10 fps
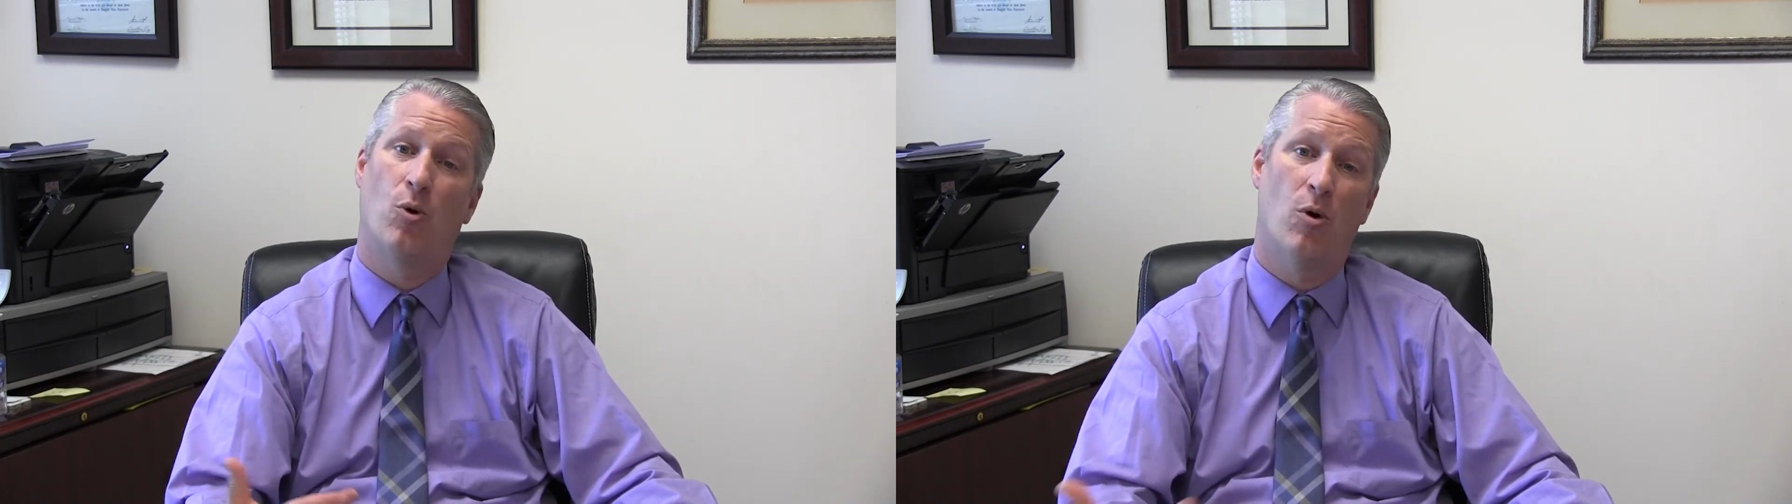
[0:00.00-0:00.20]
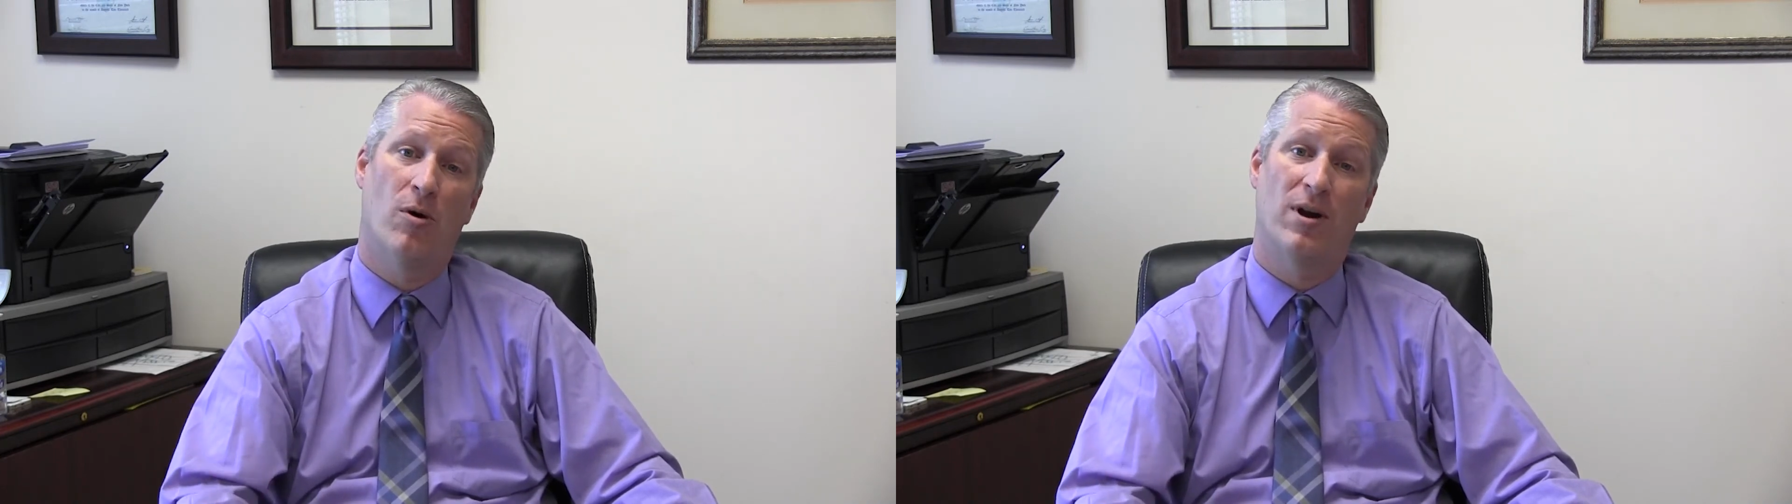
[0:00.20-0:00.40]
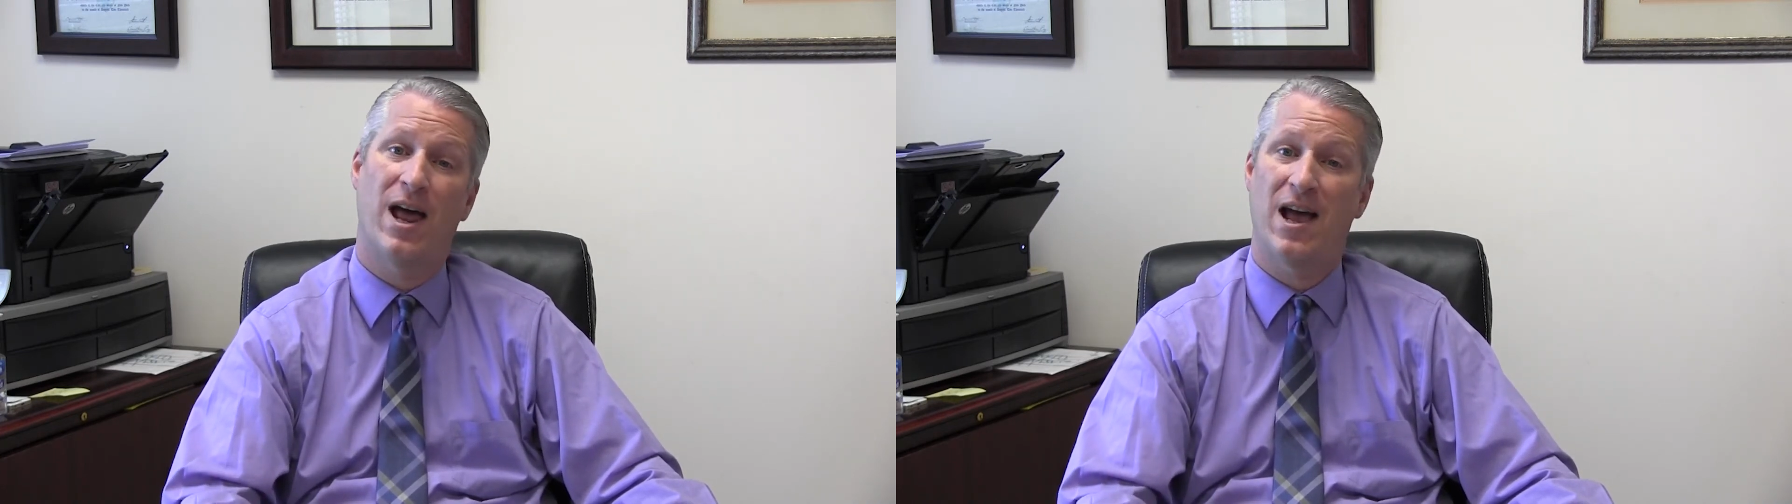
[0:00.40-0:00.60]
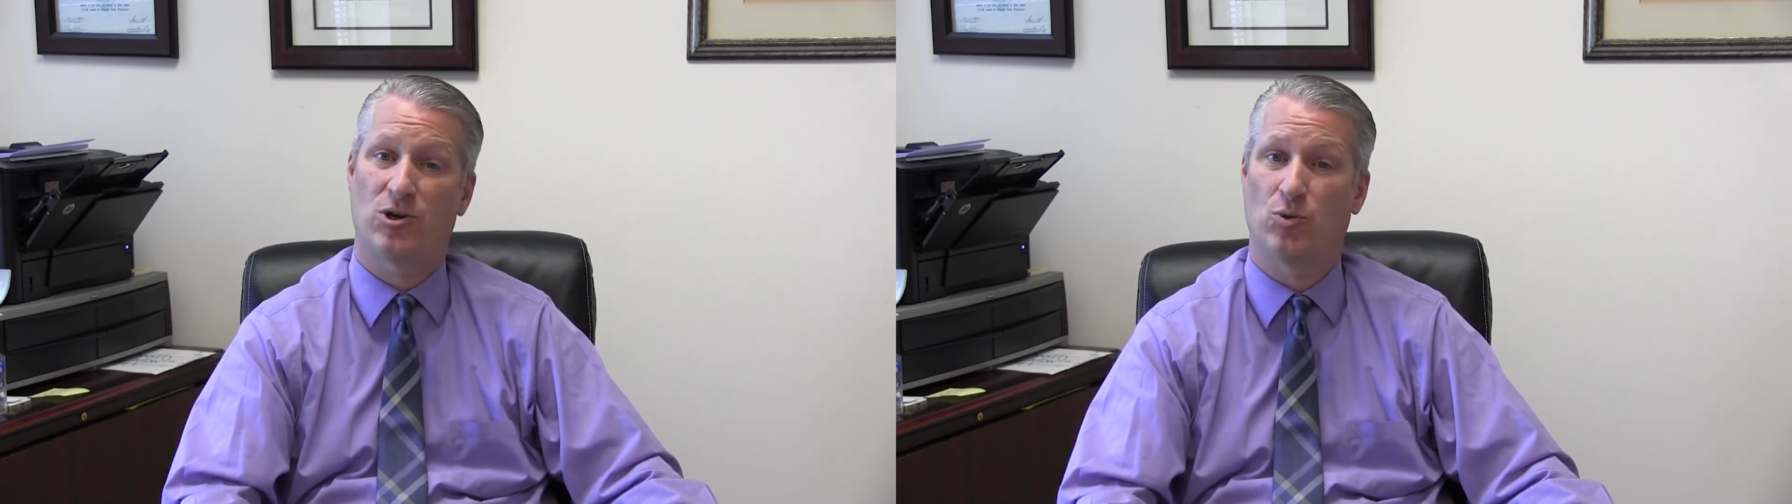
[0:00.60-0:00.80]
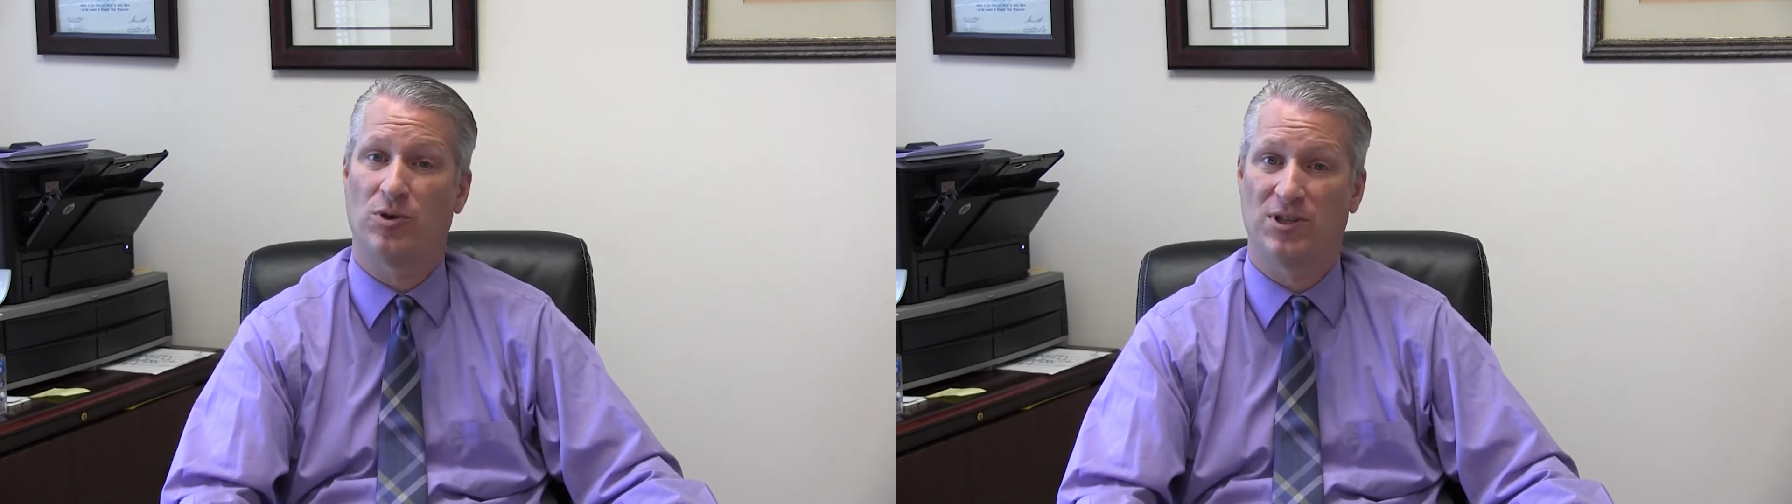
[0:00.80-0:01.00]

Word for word: or an actual